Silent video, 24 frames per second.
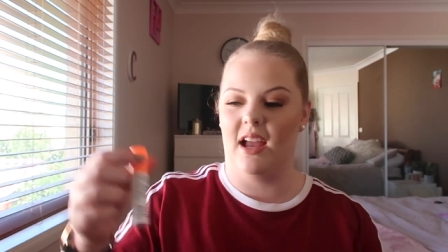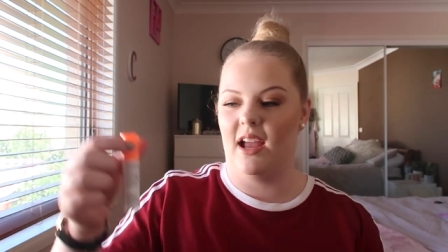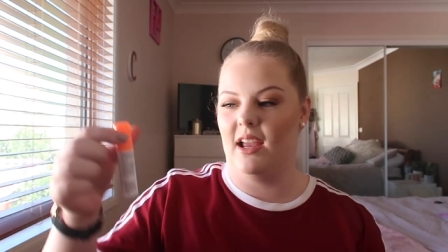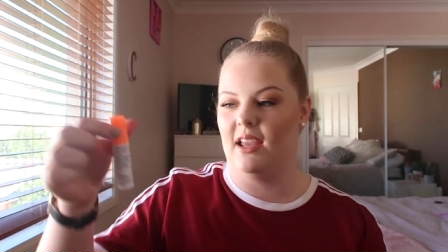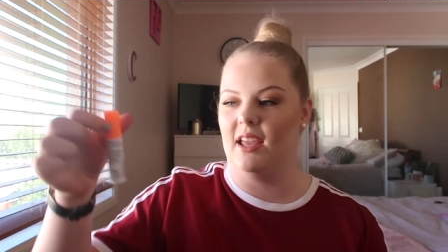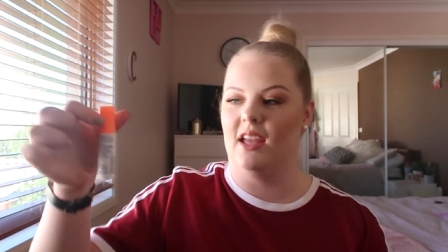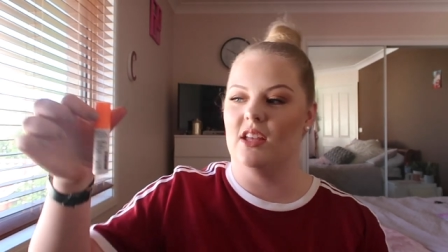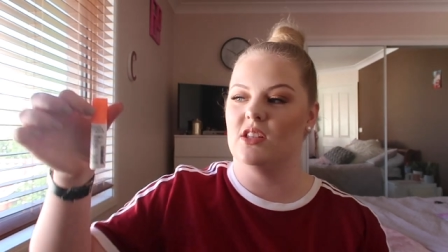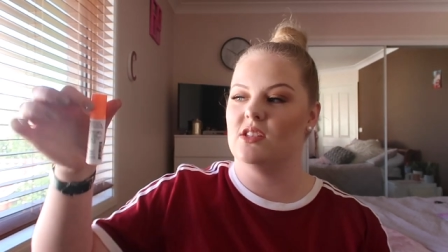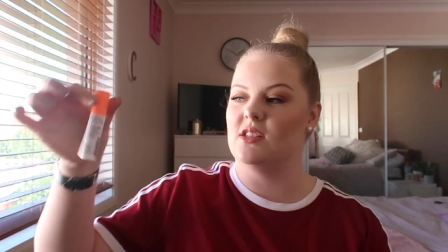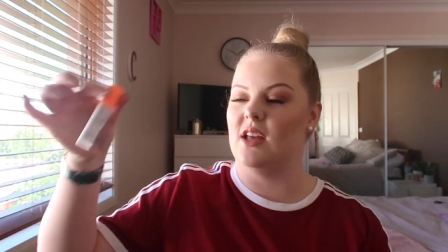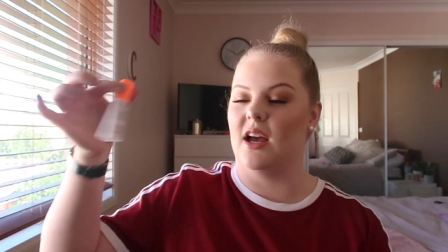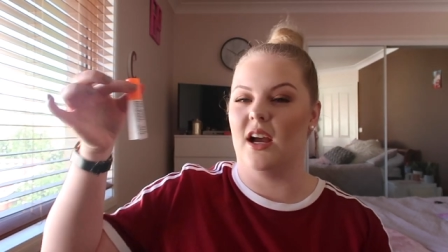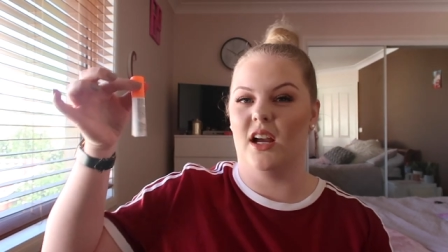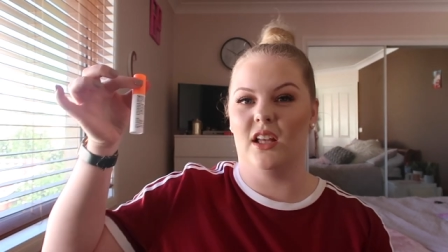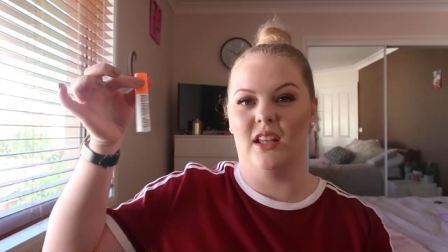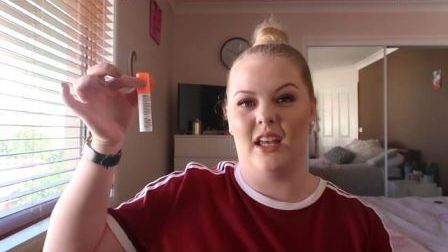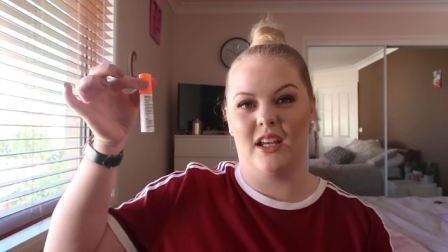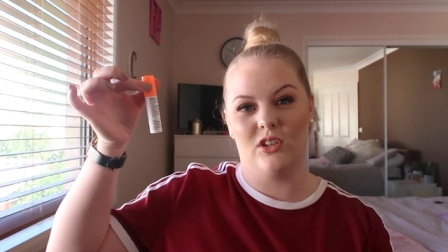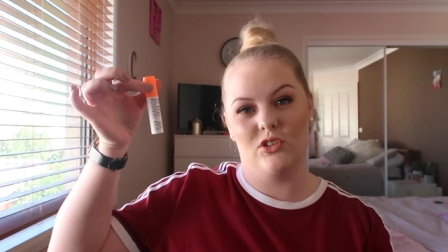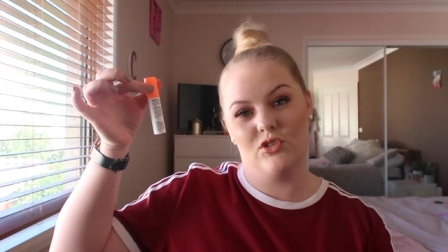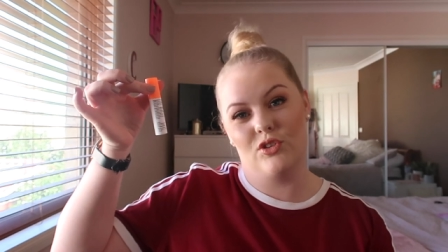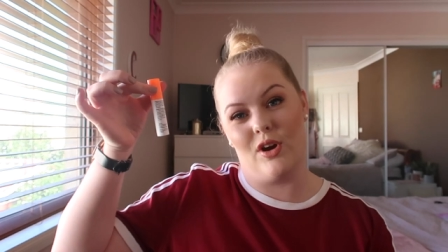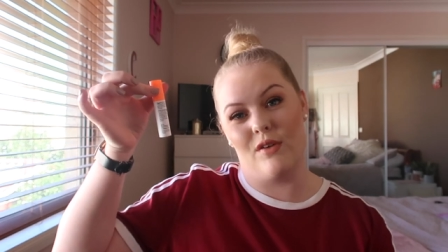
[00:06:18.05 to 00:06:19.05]
i guess are uh,
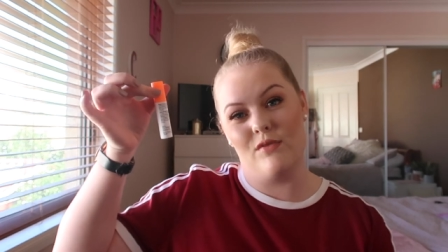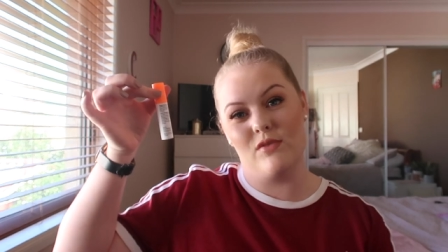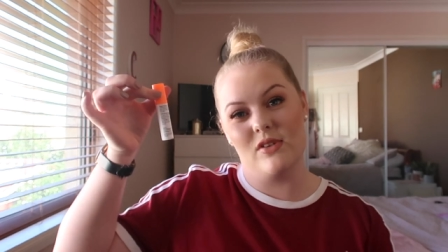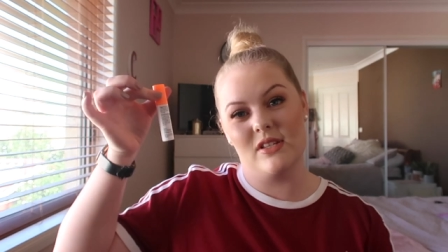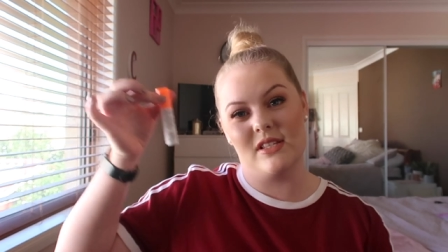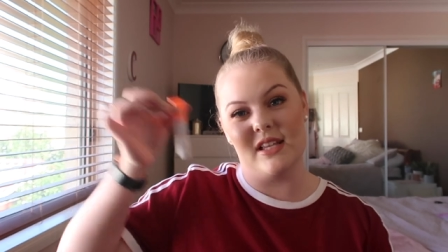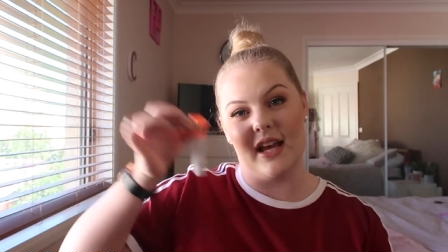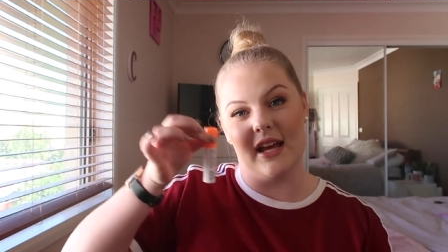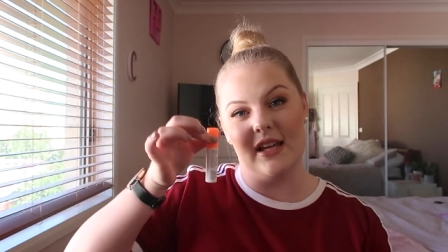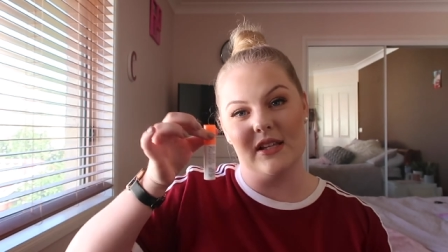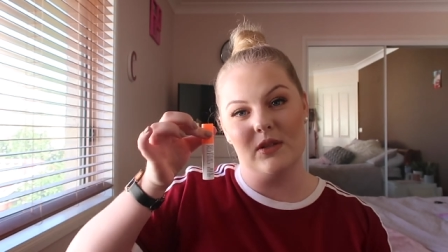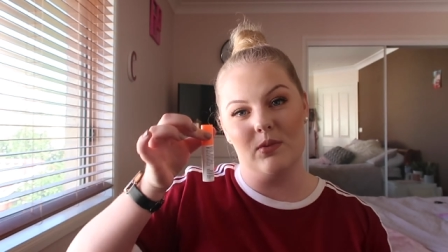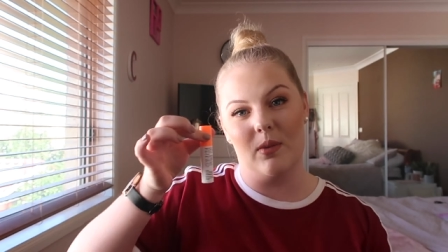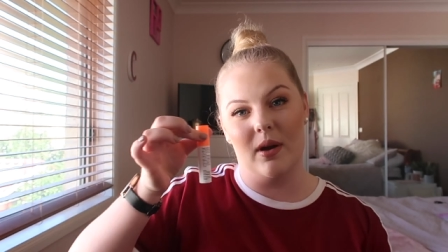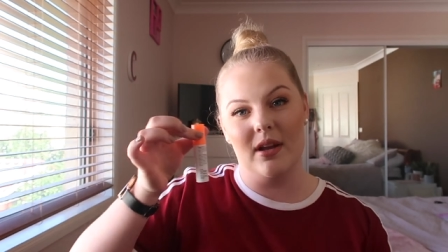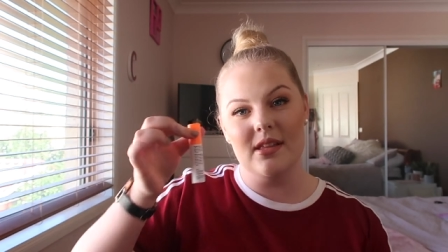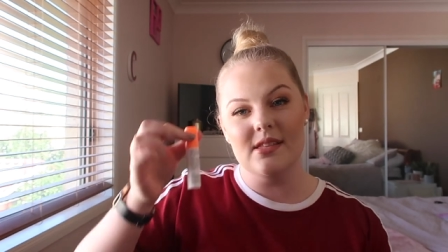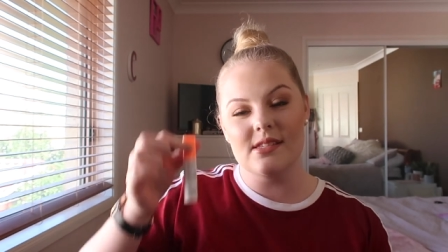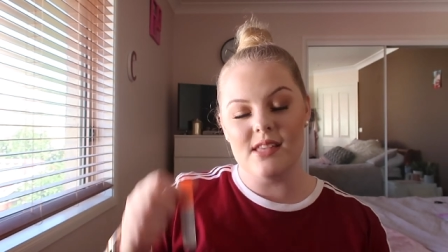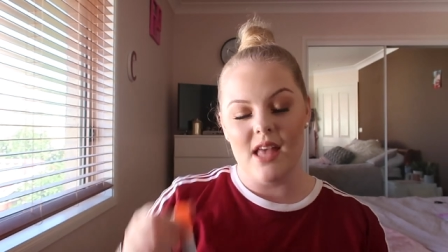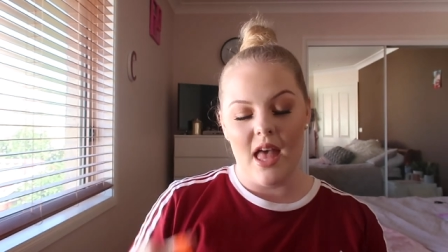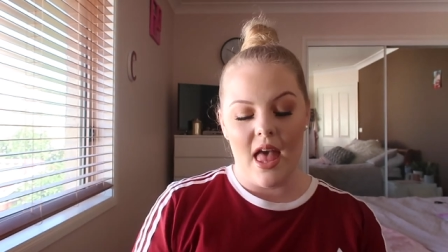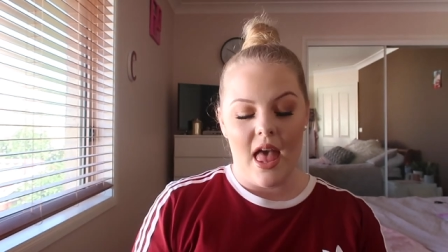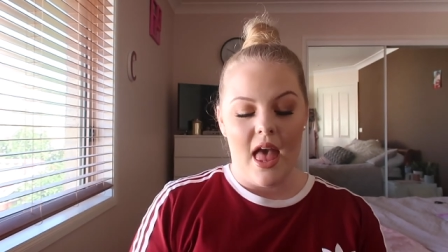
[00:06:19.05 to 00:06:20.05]
like travel size
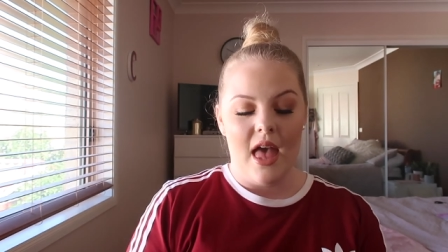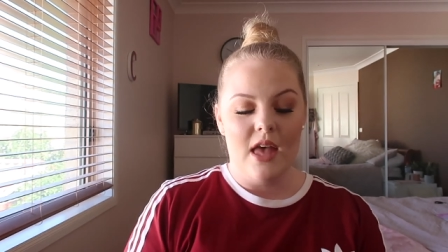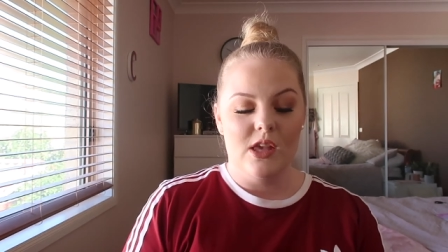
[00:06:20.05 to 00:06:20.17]
ones